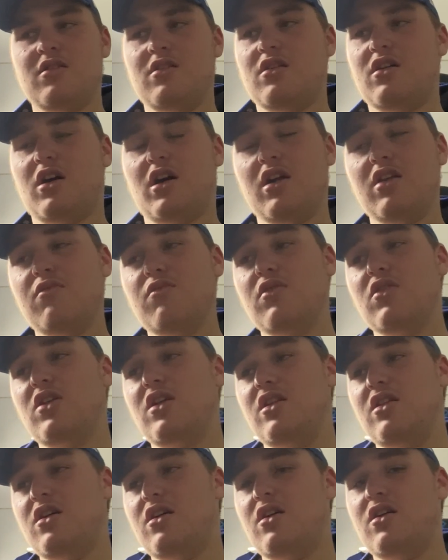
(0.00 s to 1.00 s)
I don't really
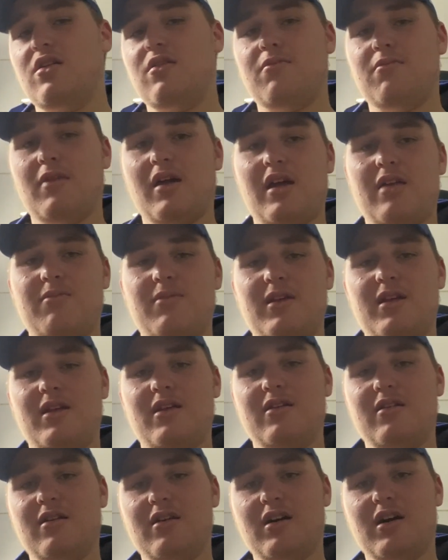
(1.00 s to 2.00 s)
know.
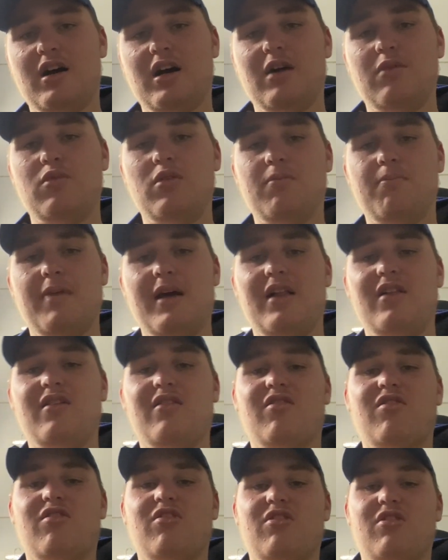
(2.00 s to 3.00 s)
Maybe Harwood
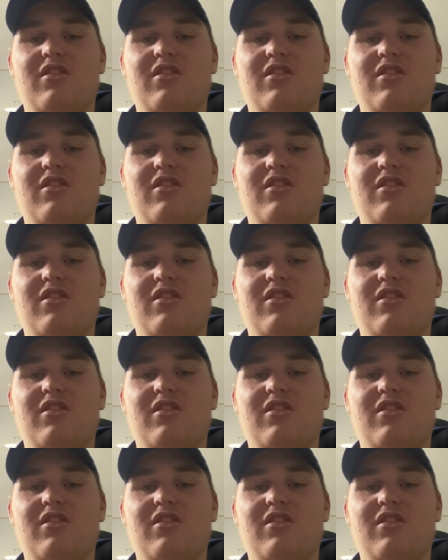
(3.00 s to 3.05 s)
Bellis,